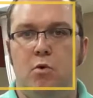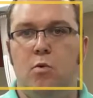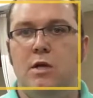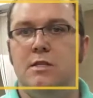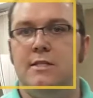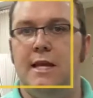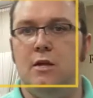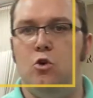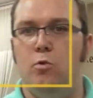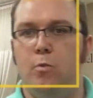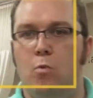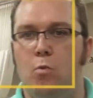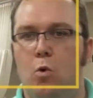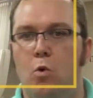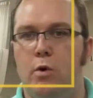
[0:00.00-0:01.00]
But once our
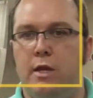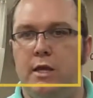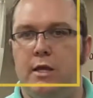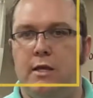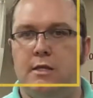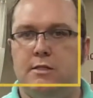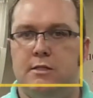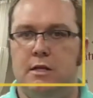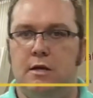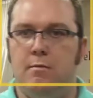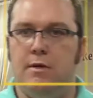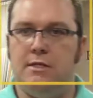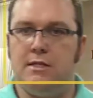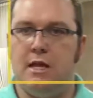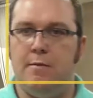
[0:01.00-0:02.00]
normal walking is
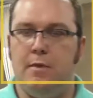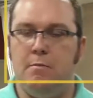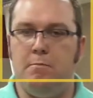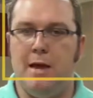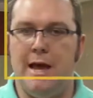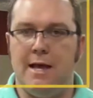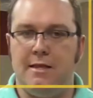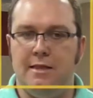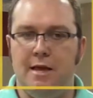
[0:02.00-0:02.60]
coming back,